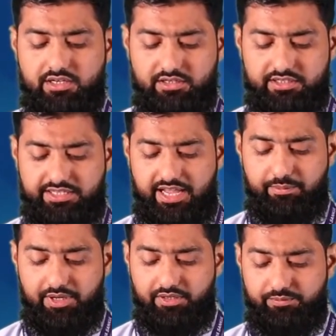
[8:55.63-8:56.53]

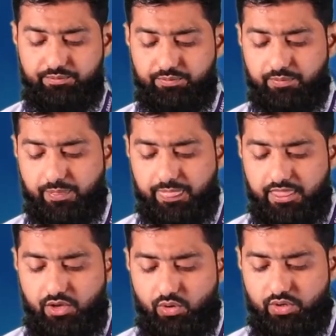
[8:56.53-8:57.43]
table.
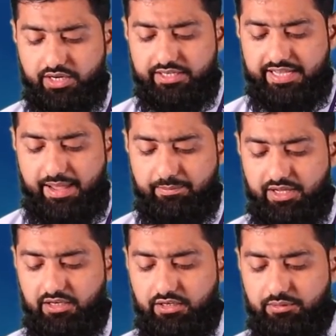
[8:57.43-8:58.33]
Okay,
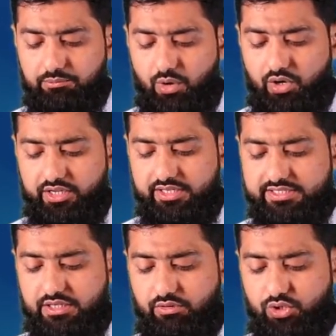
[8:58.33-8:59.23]
table border is
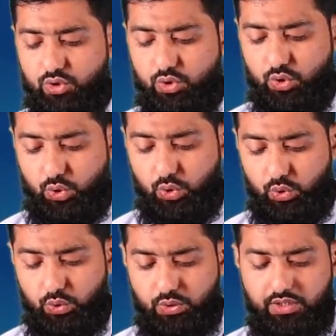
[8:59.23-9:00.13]
equal to
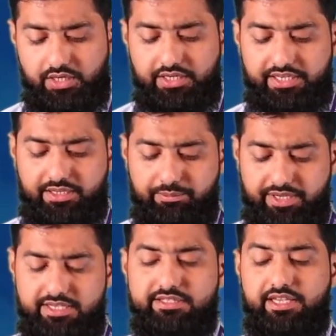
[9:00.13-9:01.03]
2. It
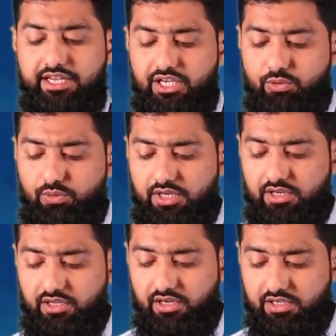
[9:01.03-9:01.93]
means it will
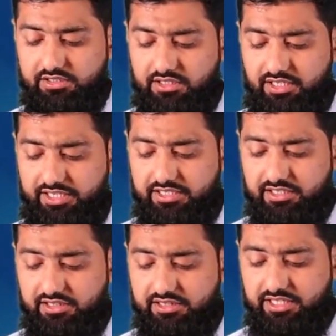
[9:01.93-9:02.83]
a
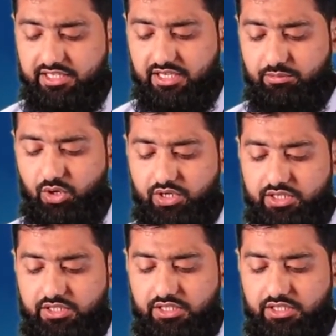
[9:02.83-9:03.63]
little thicker border.